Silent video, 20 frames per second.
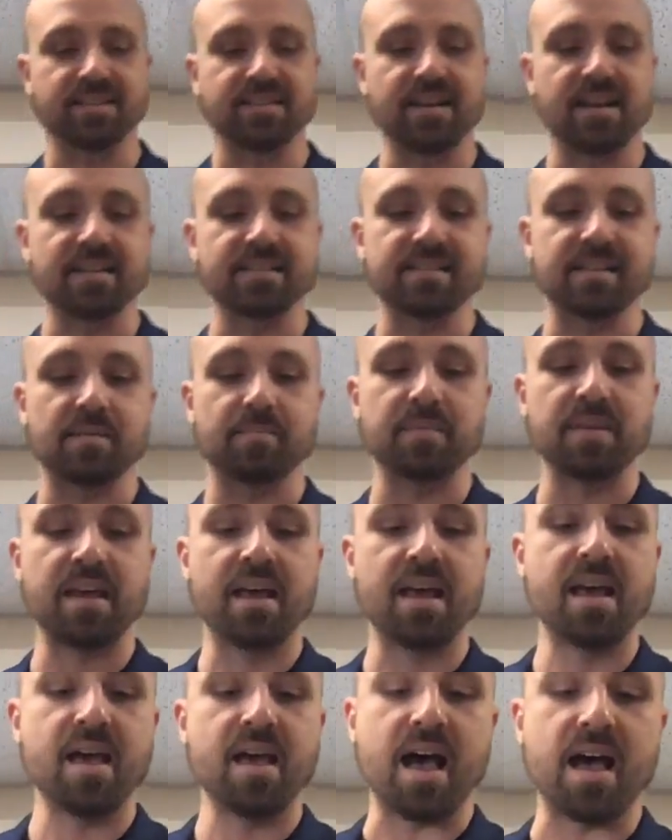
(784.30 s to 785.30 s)
concept.
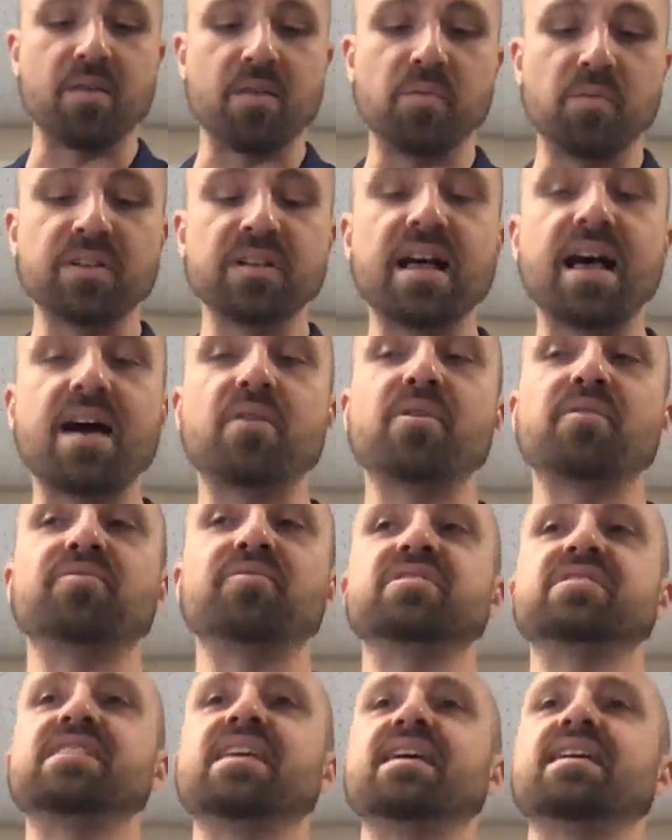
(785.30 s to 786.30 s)
I will, however,
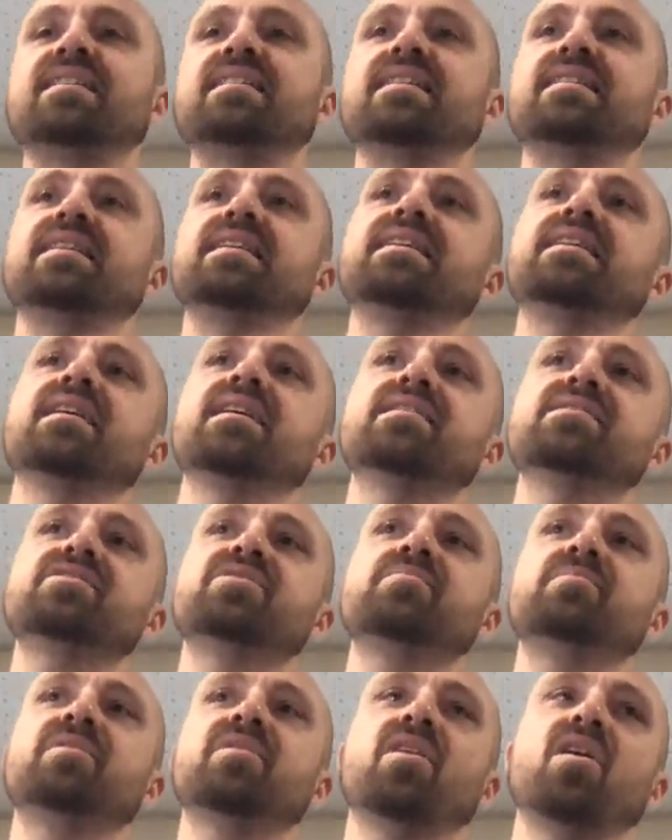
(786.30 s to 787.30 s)
say that the
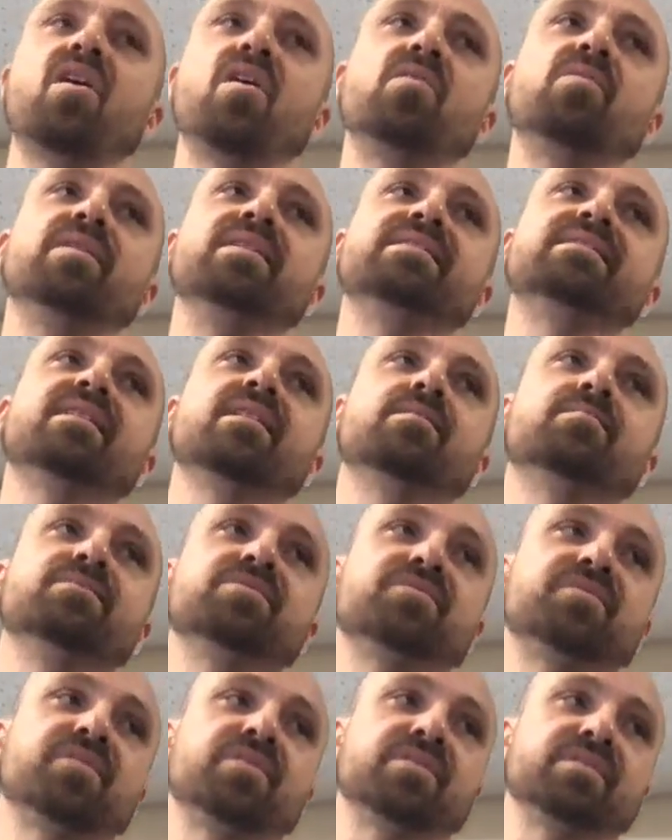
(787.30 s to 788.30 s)
customer always comes
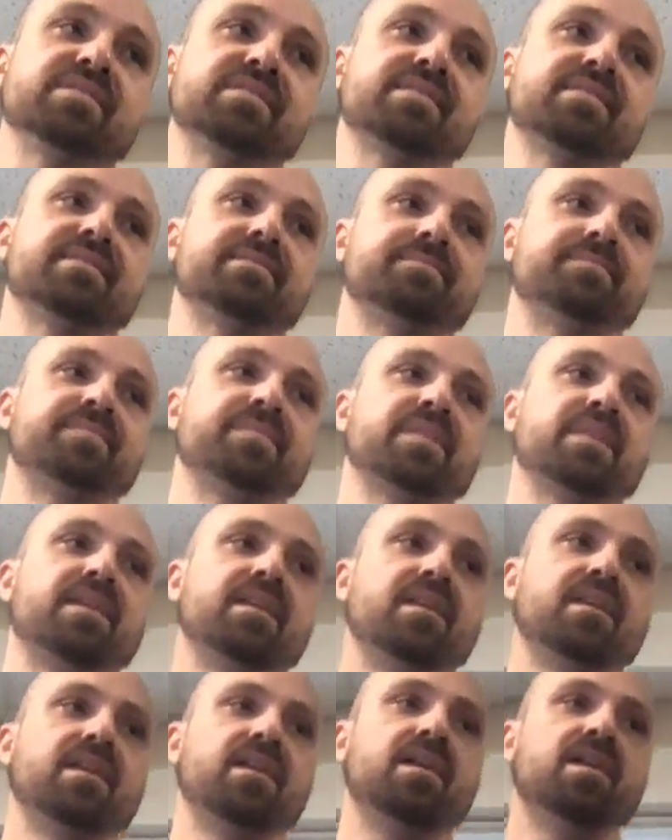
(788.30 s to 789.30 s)
first.
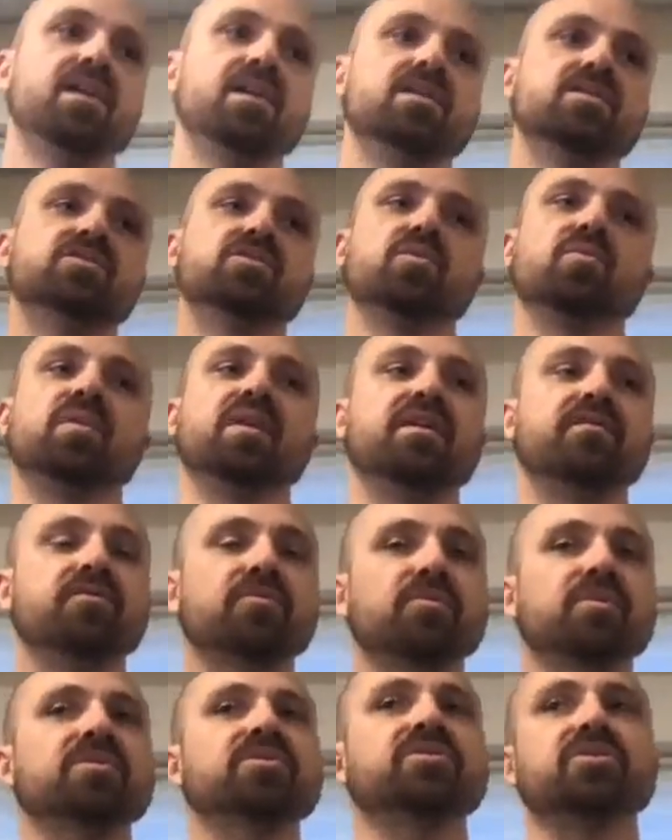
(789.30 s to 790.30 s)
Right. So whatever
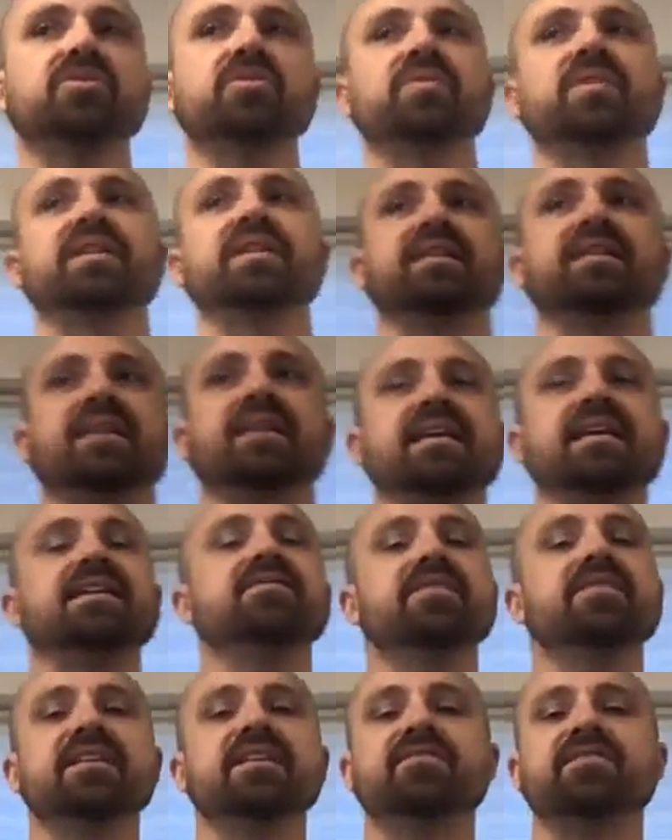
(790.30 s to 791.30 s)
we're doing,
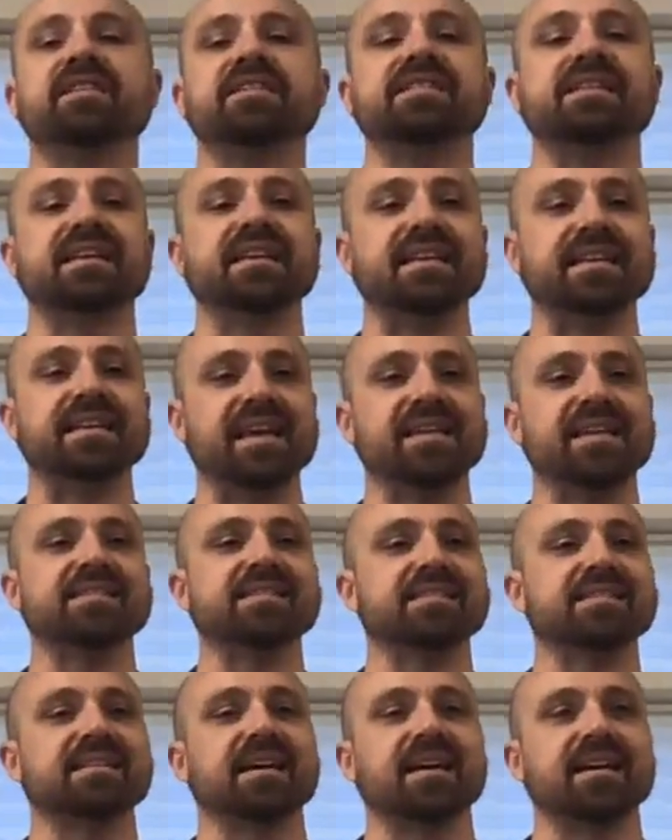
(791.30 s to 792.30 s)
even if it's
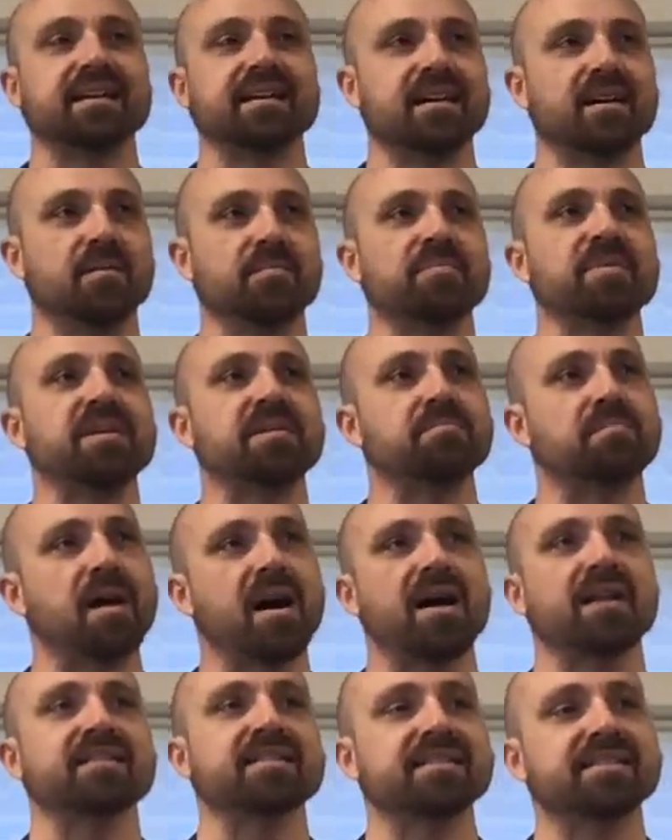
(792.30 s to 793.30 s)
against a company
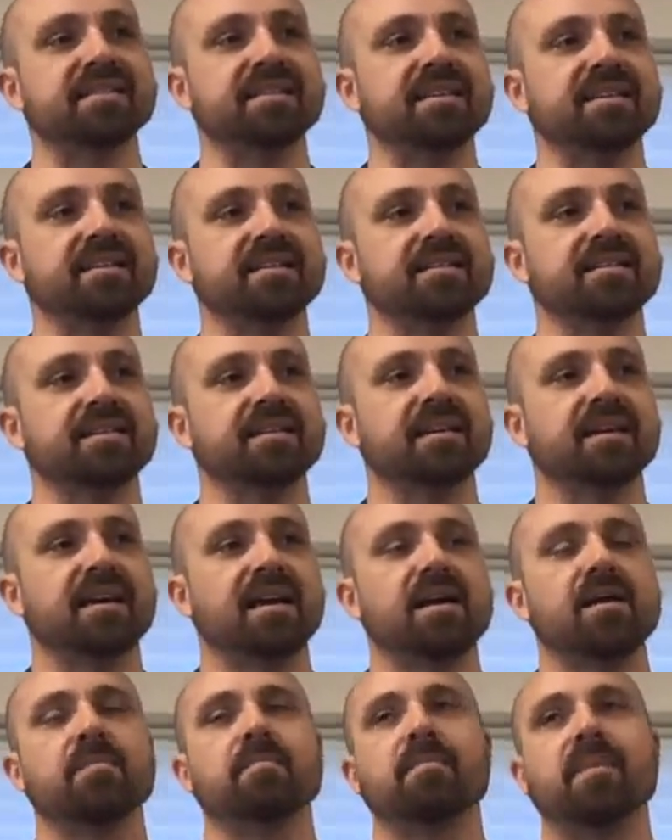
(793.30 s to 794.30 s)
policy,
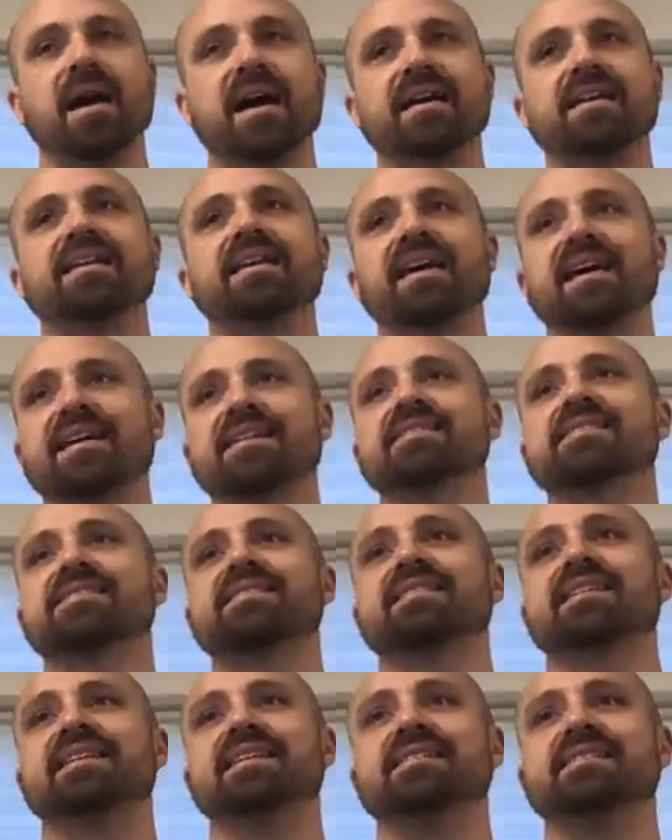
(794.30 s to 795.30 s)
my guess
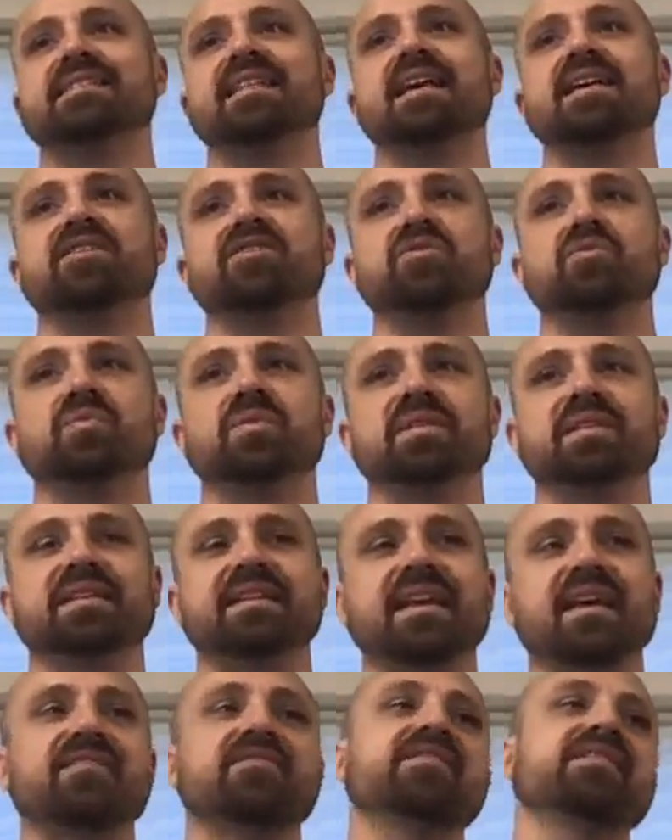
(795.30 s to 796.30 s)
is that you will
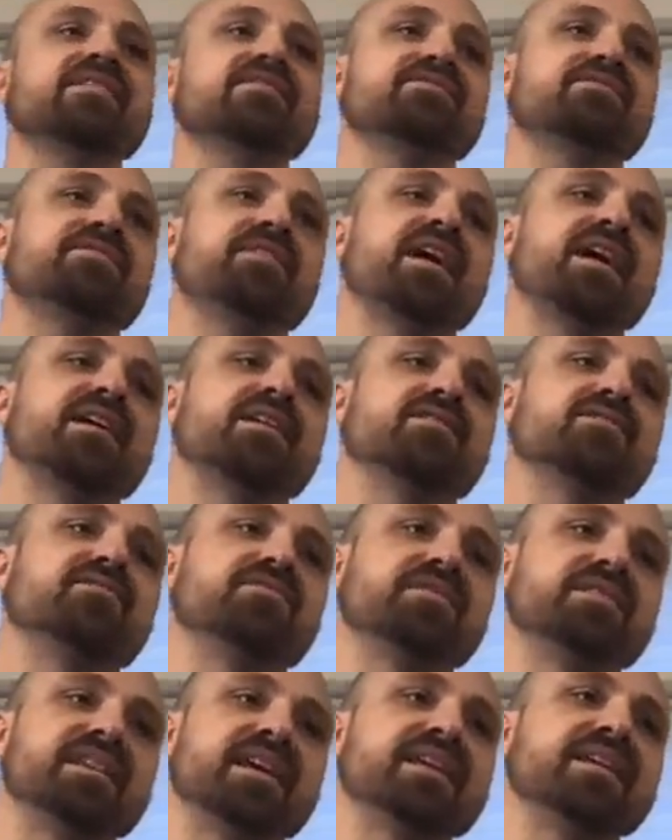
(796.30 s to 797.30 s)
never get fired
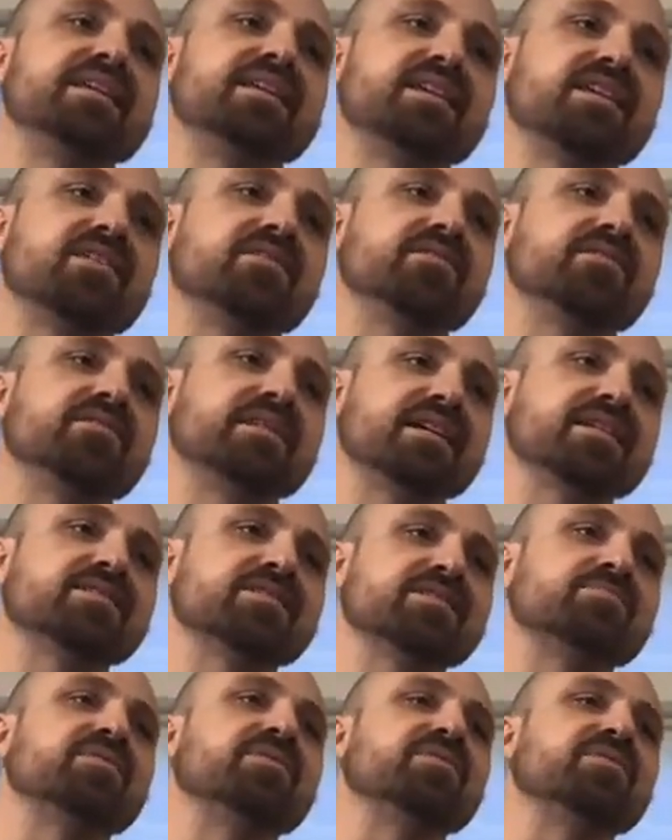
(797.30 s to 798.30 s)
for taking care of a
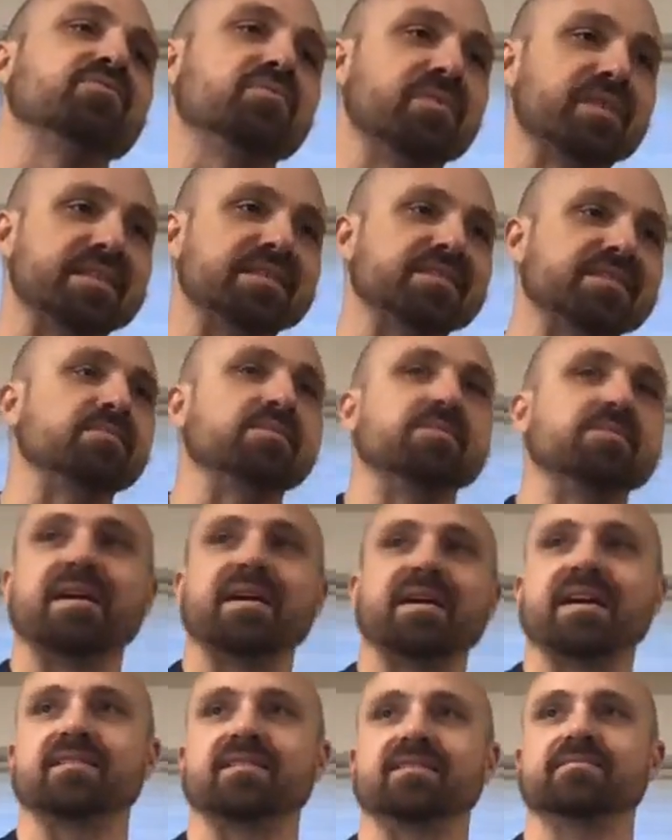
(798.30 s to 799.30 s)
customer in a reasonable
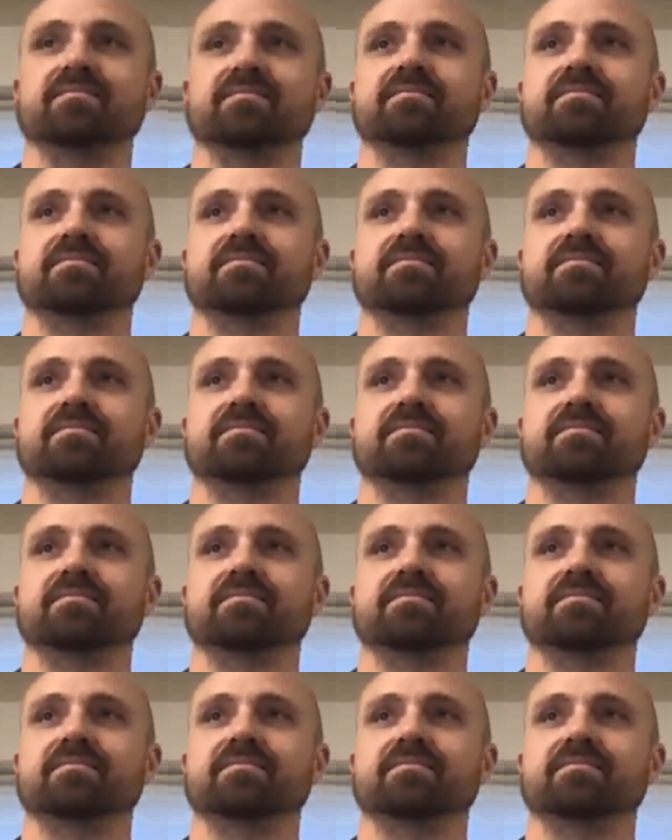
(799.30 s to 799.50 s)
manner.